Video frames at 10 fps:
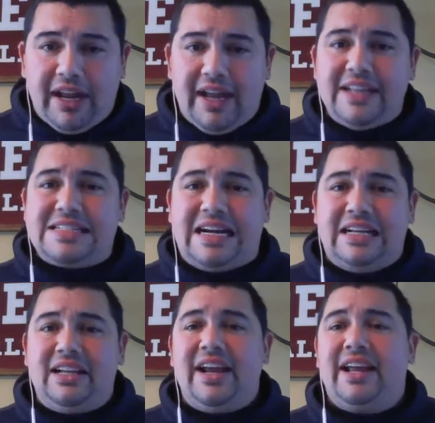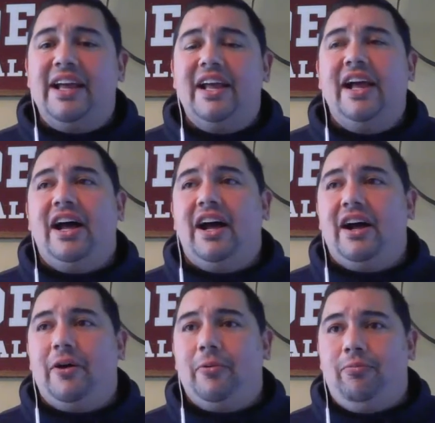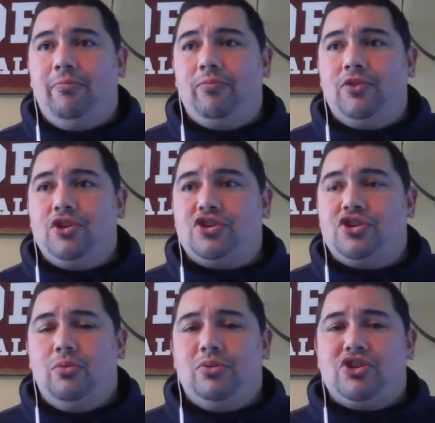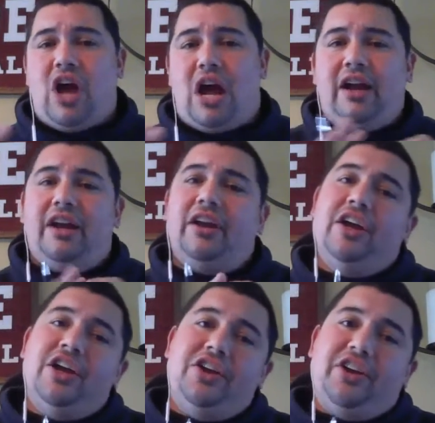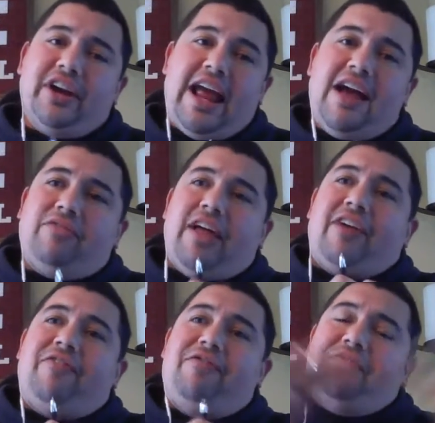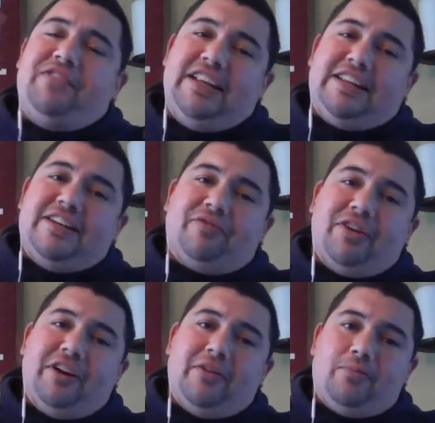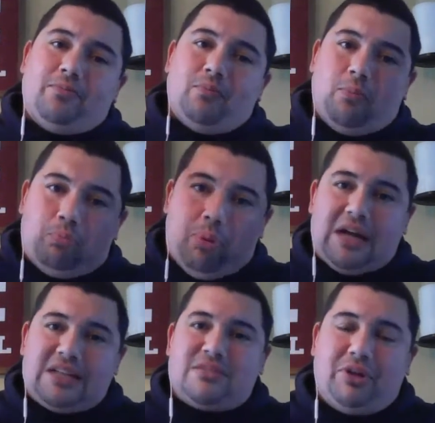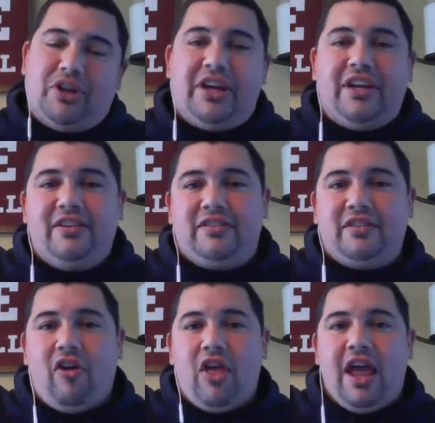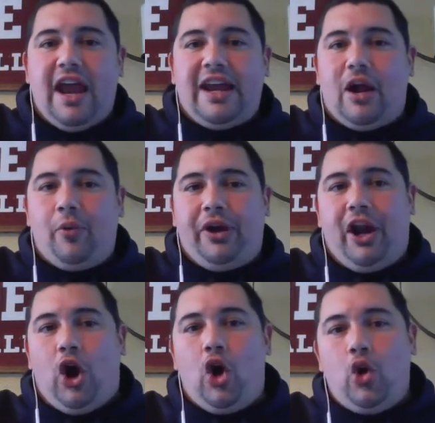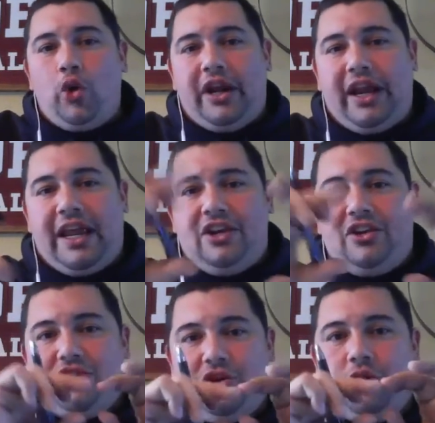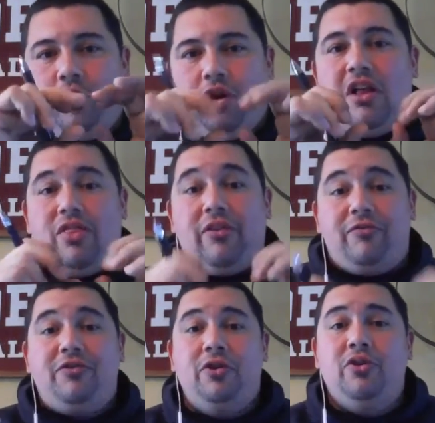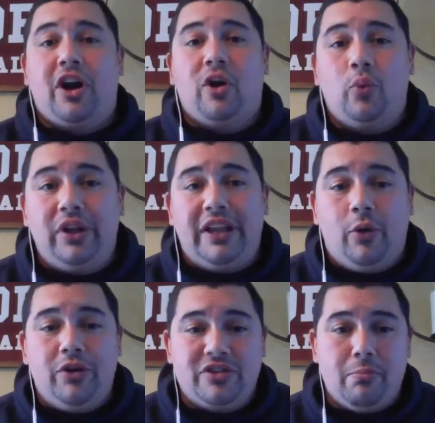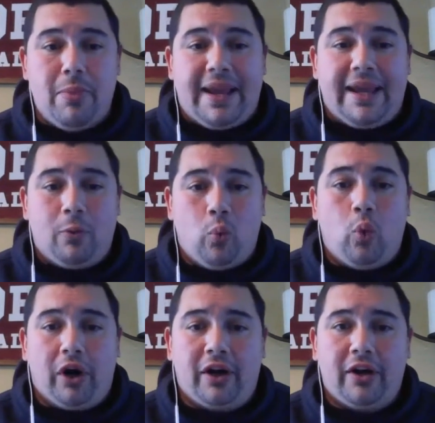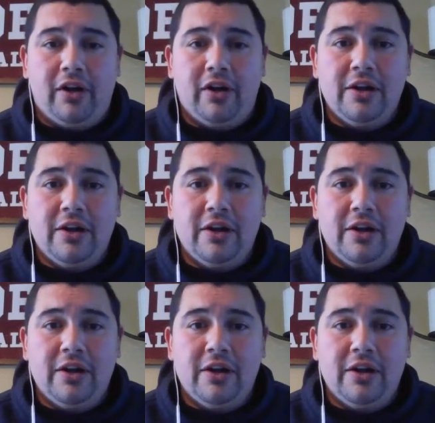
Okay, it's kind of like shooting with a shotgun. You're going to have like 50 different possibilities, and now we need to hone it into the few that are really going to make it work.